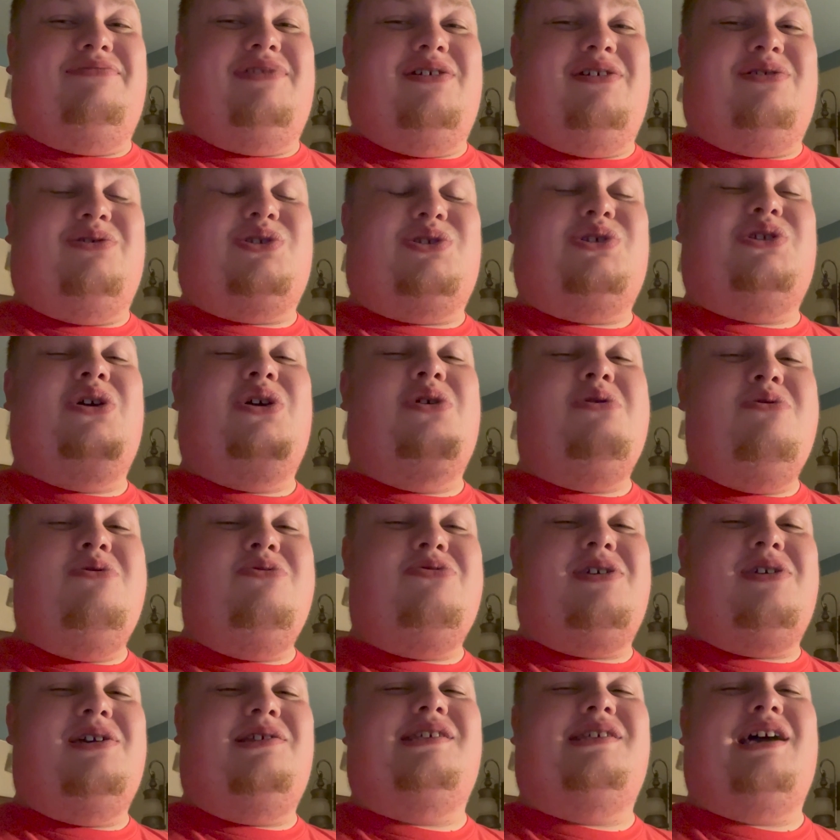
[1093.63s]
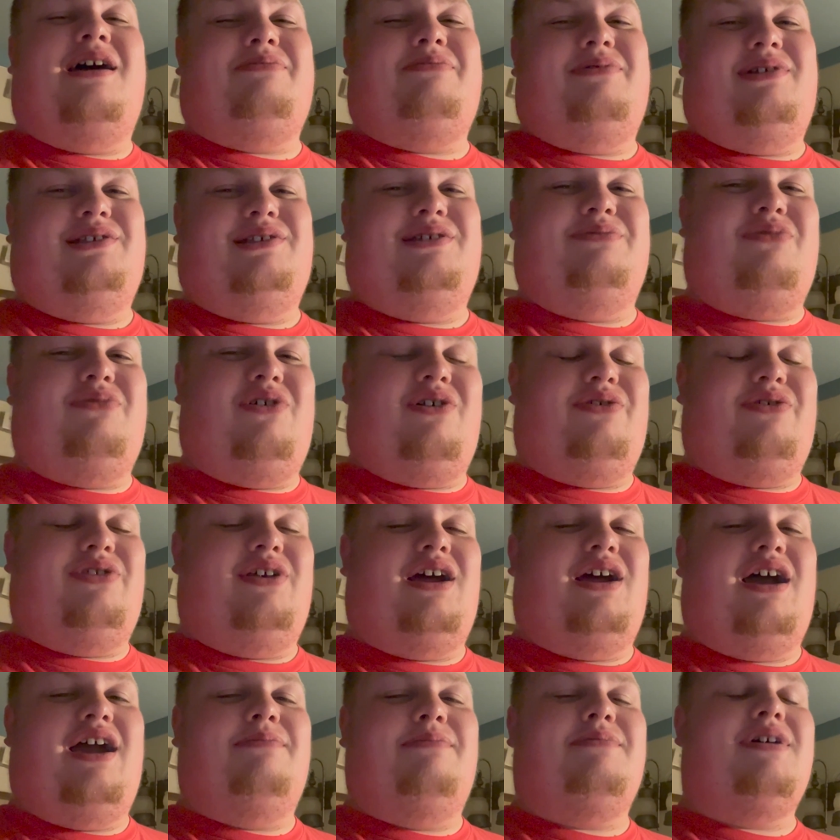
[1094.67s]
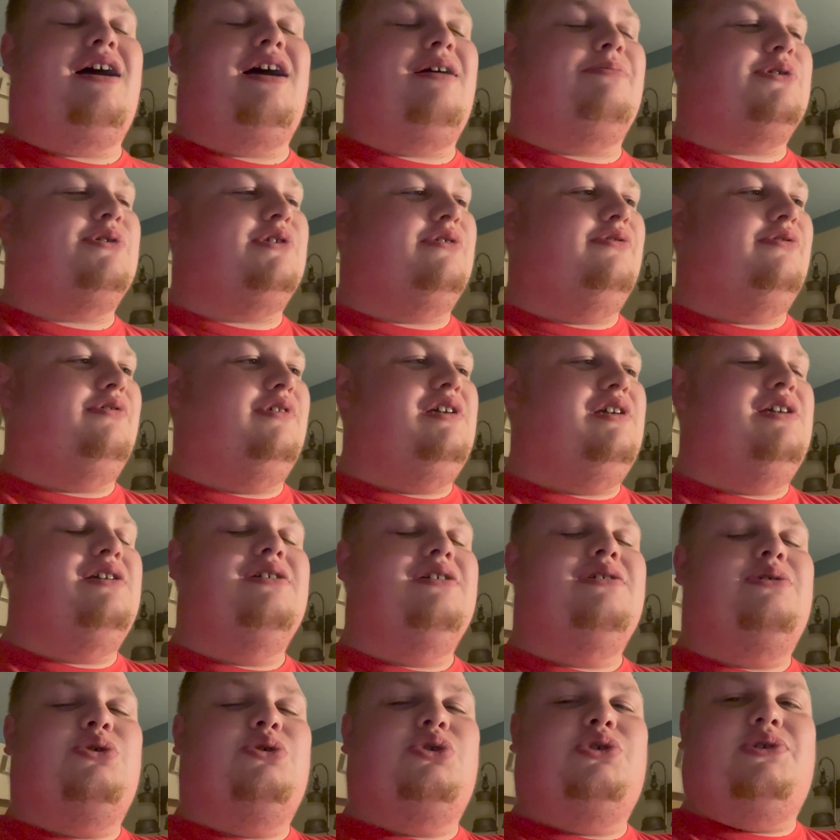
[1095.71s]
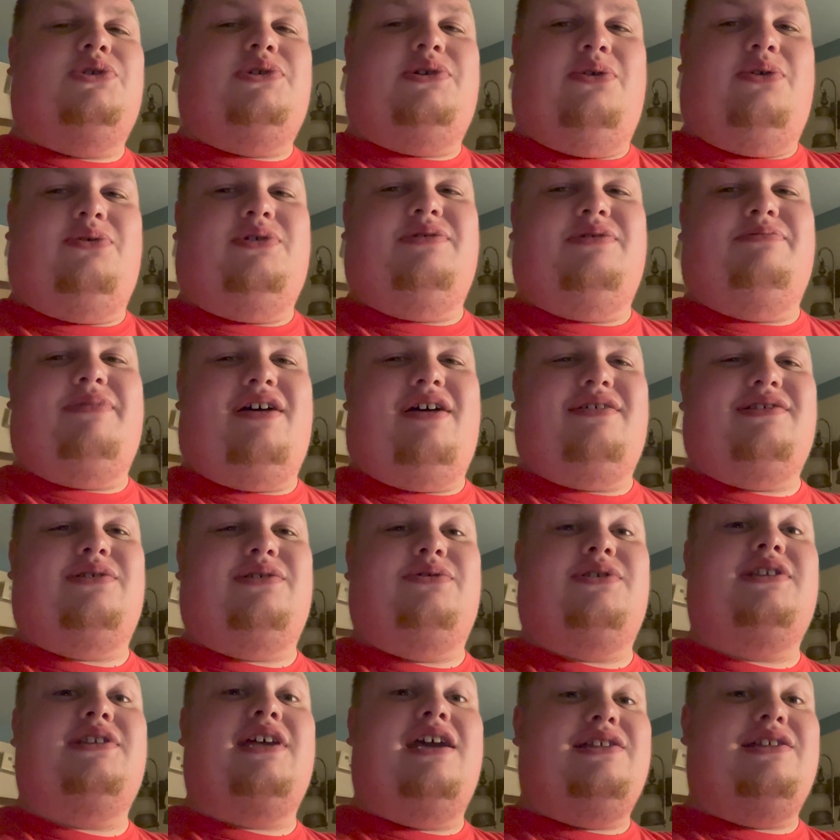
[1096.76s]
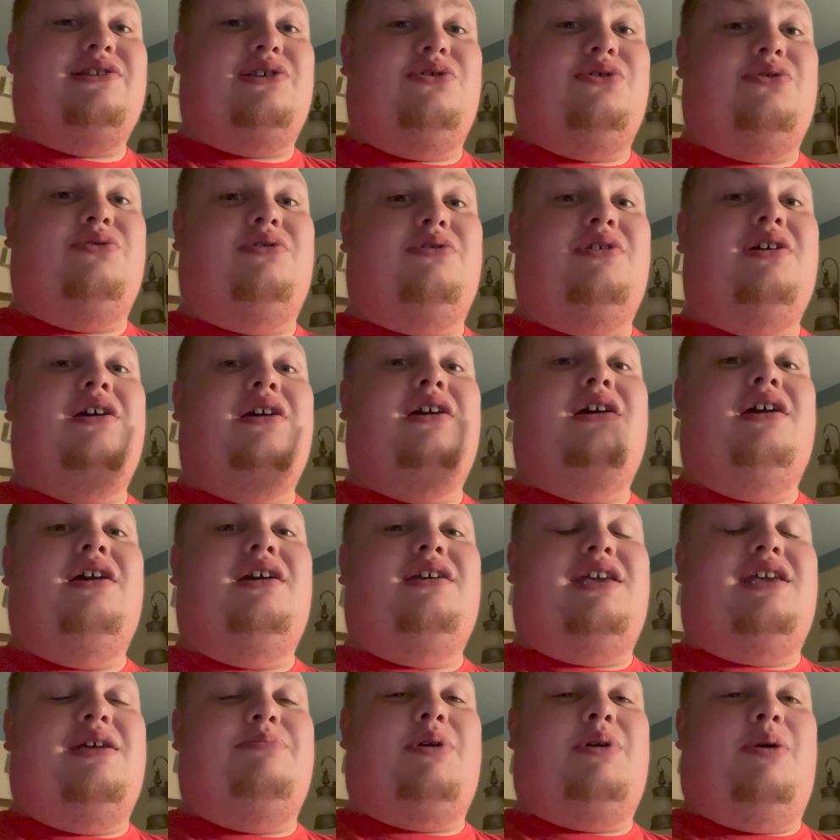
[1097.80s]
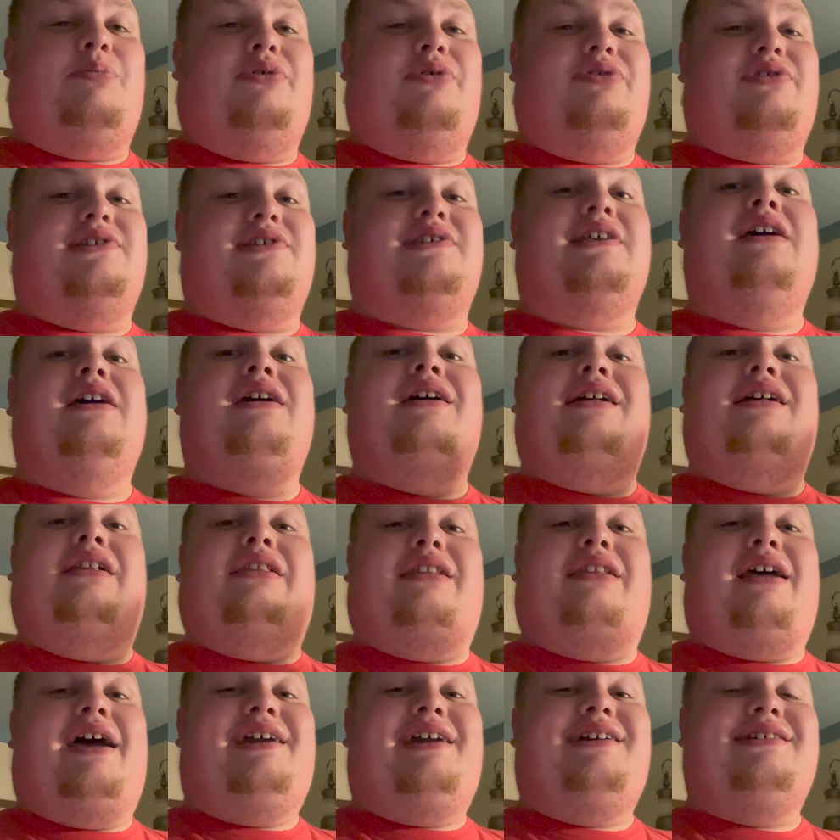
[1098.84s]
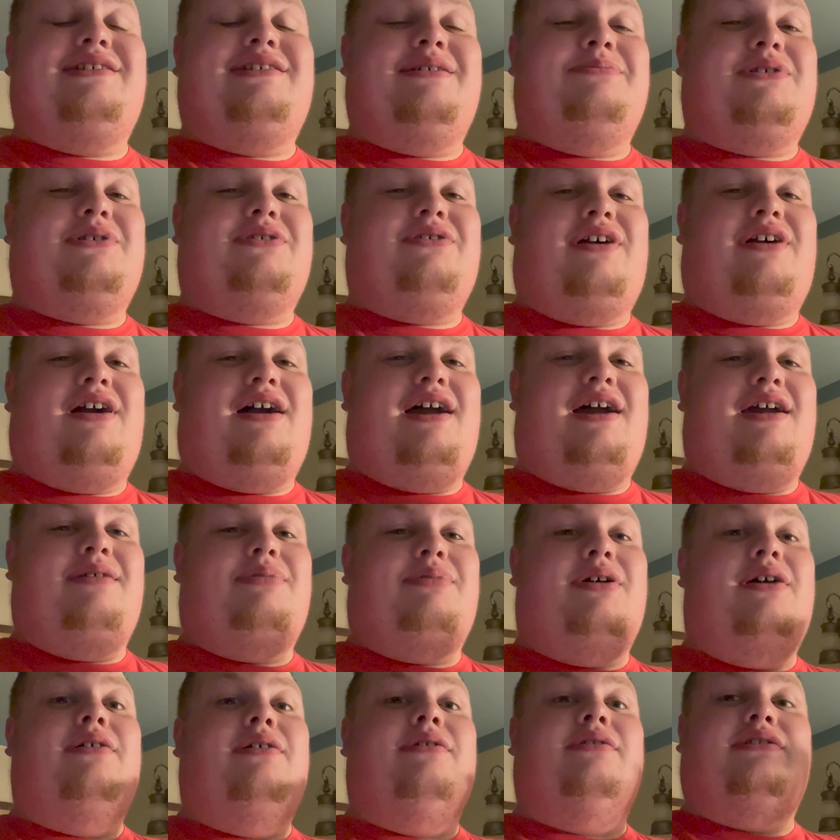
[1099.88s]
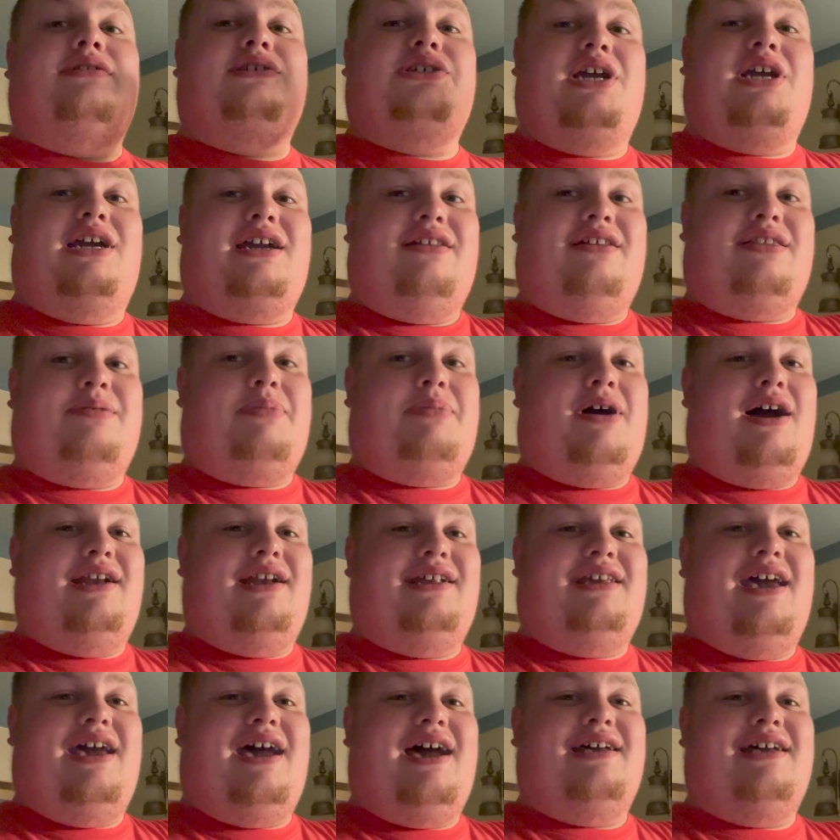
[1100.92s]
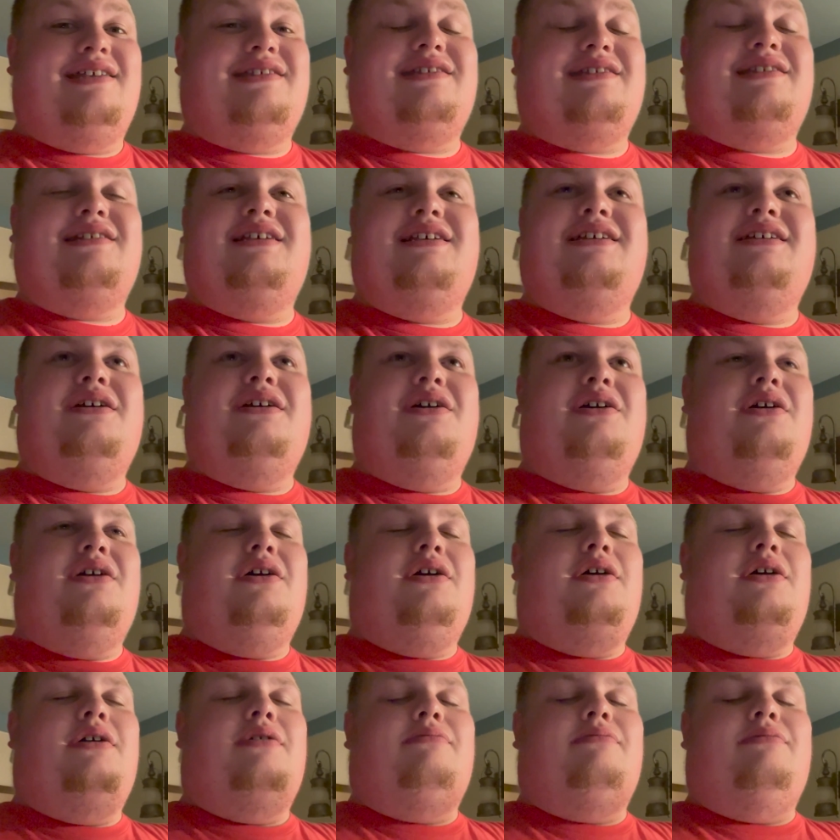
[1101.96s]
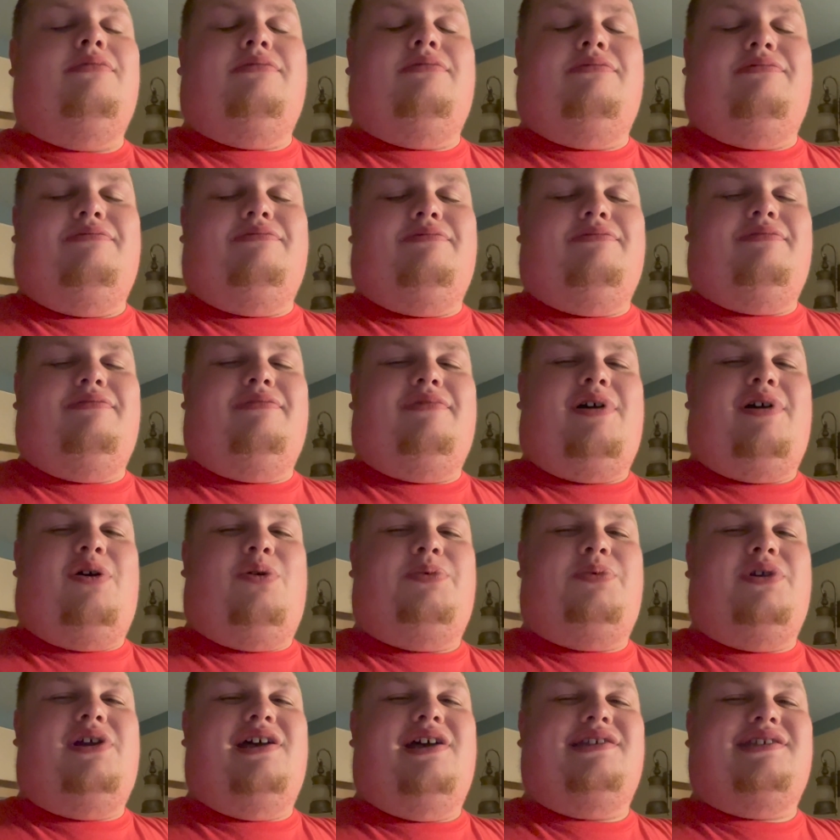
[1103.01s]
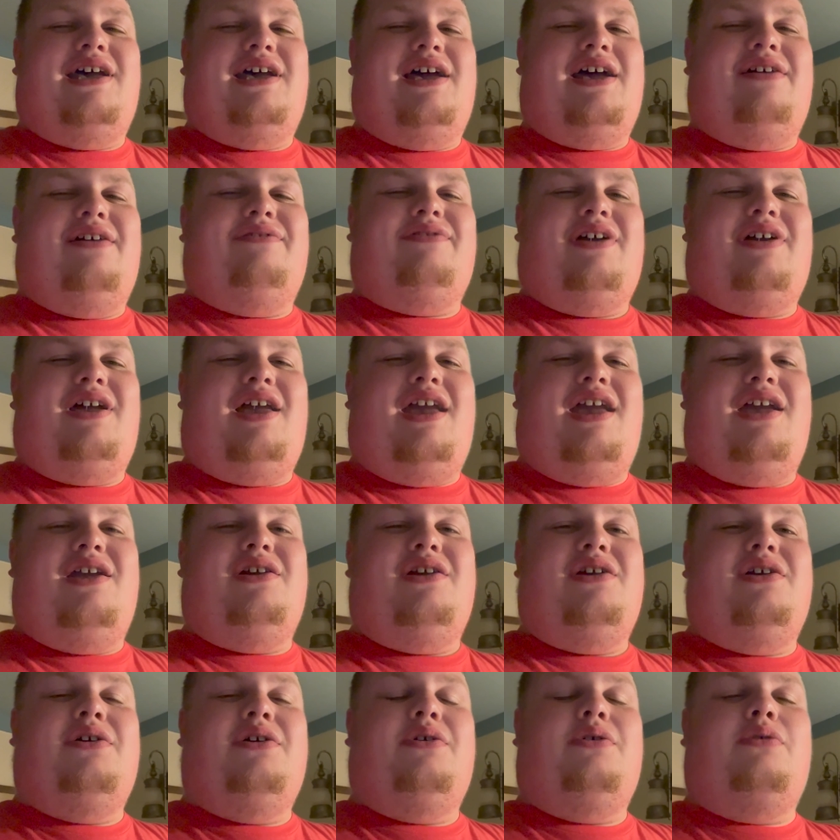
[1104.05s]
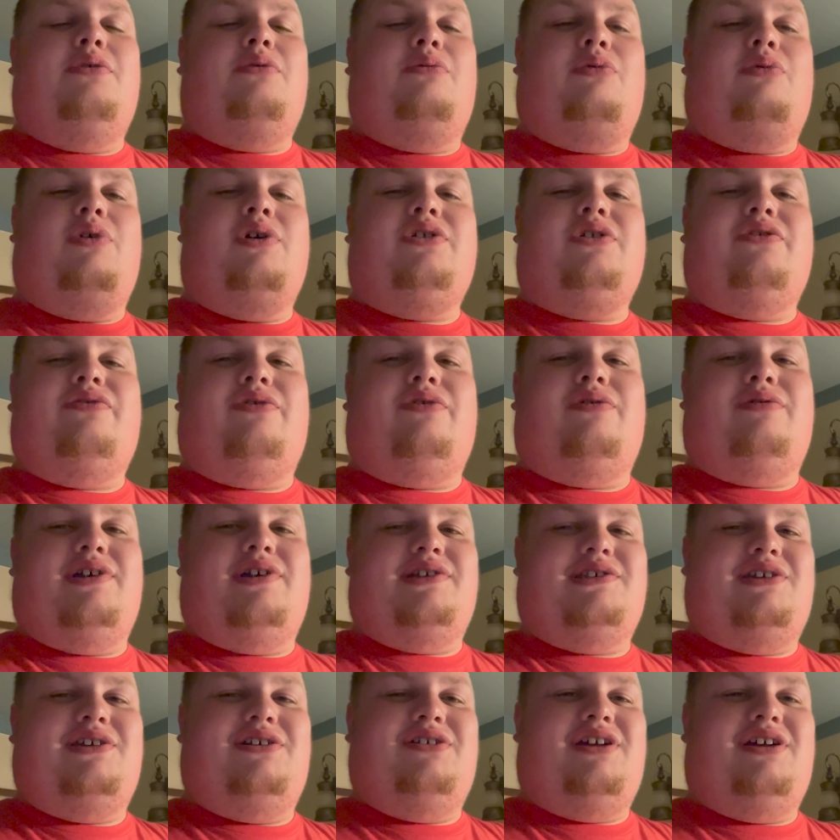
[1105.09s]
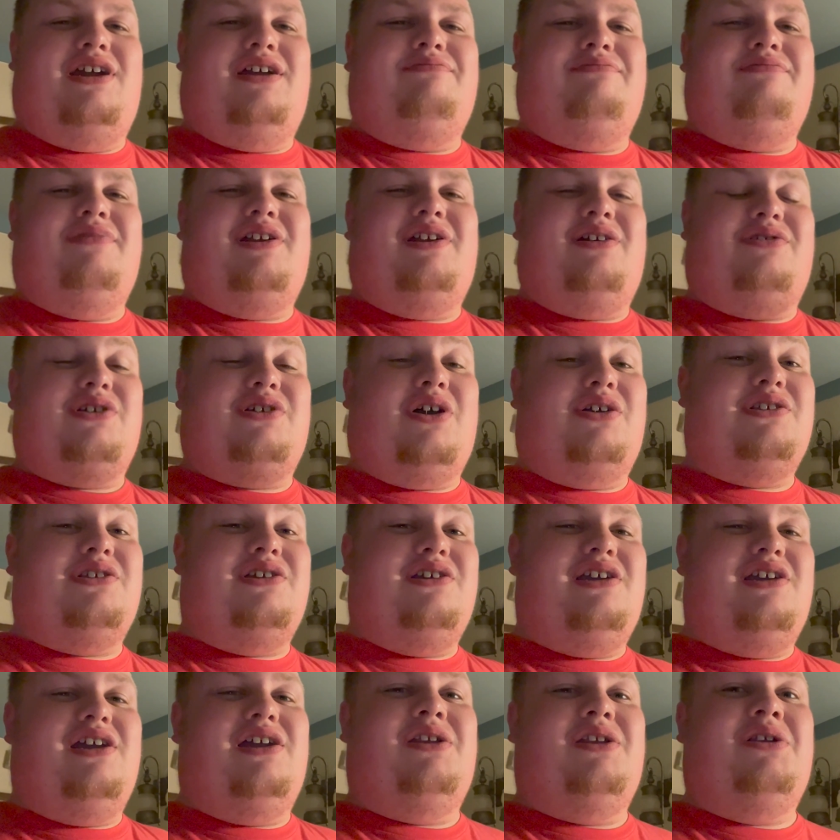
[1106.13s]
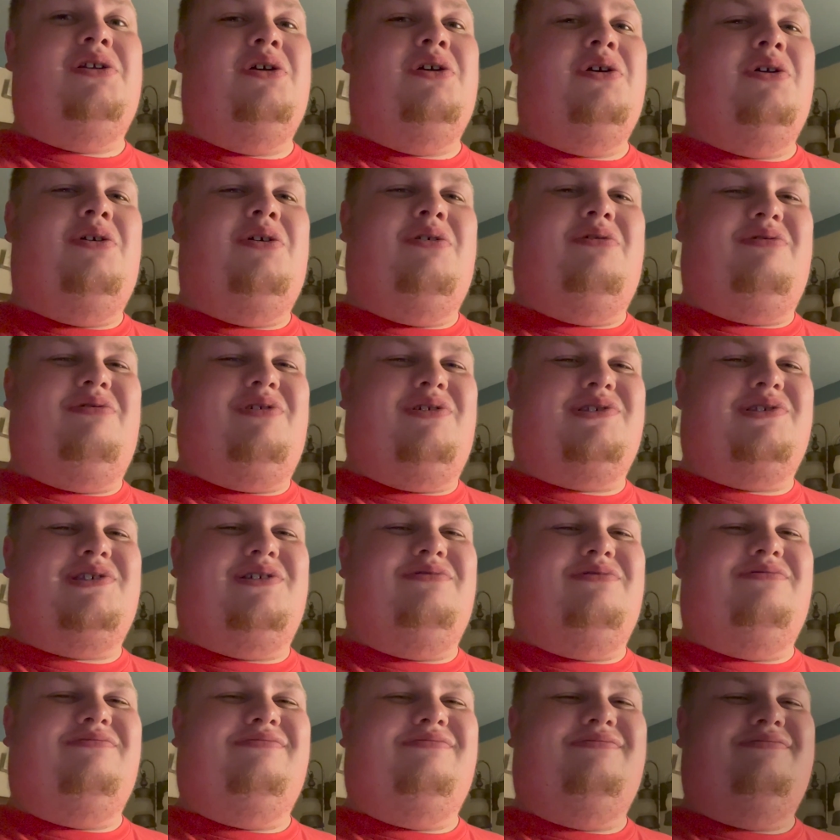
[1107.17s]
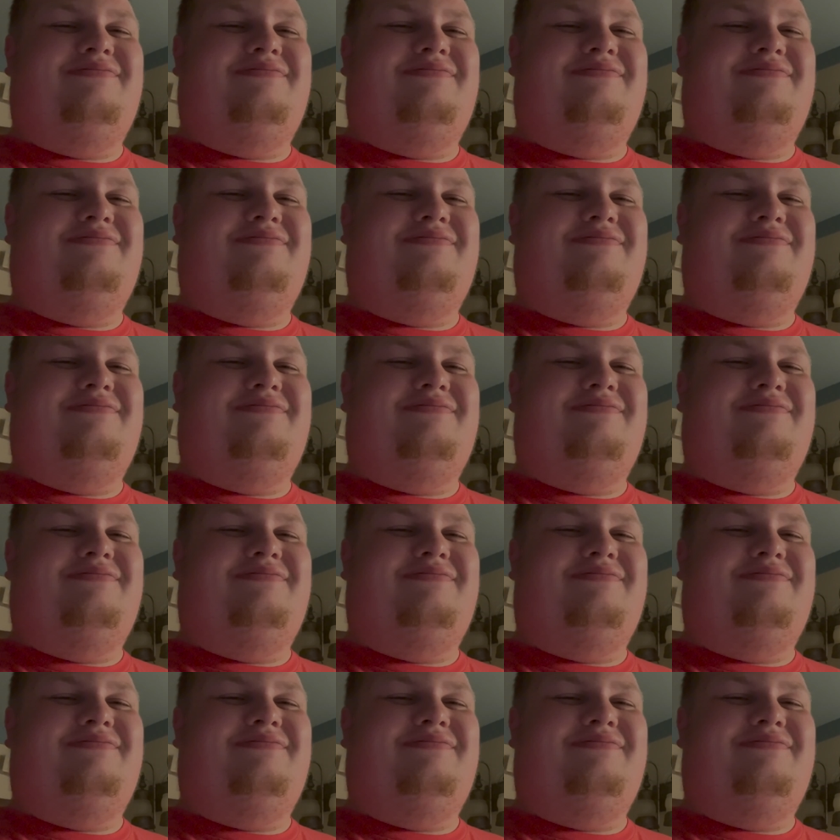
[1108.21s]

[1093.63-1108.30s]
There's 2 things happening tomorrow that I am absolutely stoked about. So stay tuned. Keep up with us. Like and subscribe. Check out the podcast. I hope you guys have a wonderful rest of your day. And I'll talk to you again real soon.